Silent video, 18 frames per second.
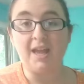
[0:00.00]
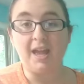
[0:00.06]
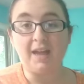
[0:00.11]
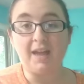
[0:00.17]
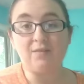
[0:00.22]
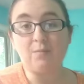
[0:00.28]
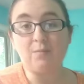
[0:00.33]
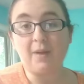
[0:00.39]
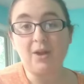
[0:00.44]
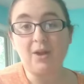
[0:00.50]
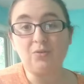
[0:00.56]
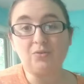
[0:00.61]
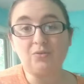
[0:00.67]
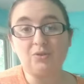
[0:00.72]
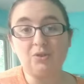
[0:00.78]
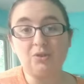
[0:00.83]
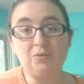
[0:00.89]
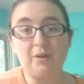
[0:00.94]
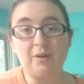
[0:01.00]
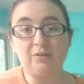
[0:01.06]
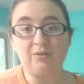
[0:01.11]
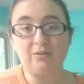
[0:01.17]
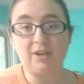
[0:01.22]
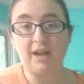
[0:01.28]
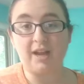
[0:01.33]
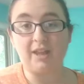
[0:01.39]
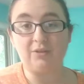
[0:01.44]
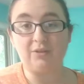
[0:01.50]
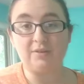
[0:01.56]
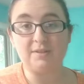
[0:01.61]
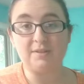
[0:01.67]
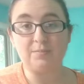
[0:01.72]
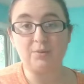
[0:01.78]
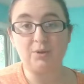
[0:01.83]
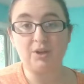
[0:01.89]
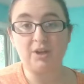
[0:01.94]
have about 200
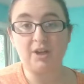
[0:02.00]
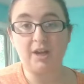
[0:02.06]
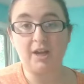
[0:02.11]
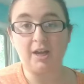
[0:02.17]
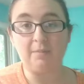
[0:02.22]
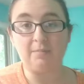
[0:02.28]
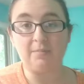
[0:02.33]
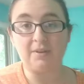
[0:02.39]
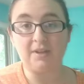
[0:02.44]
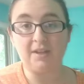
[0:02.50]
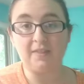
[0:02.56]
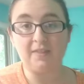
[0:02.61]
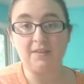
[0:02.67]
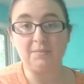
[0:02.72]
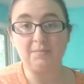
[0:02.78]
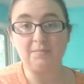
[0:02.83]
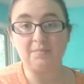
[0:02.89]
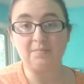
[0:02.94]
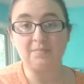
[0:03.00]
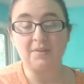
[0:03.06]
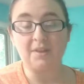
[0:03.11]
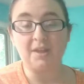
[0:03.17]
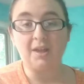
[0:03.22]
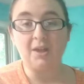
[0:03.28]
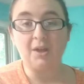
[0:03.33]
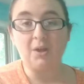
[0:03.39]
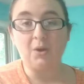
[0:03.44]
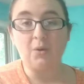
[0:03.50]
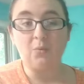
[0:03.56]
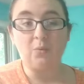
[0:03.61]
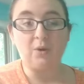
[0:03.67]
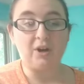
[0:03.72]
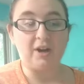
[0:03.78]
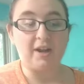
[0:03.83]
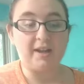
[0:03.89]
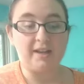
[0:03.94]
calories per cup in them,
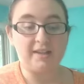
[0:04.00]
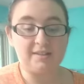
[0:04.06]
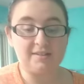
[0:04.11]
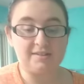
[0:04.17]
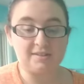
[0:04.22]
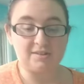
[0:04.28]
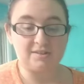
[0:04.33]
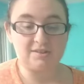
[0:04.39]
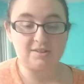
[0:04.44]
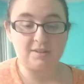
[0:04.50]
whereas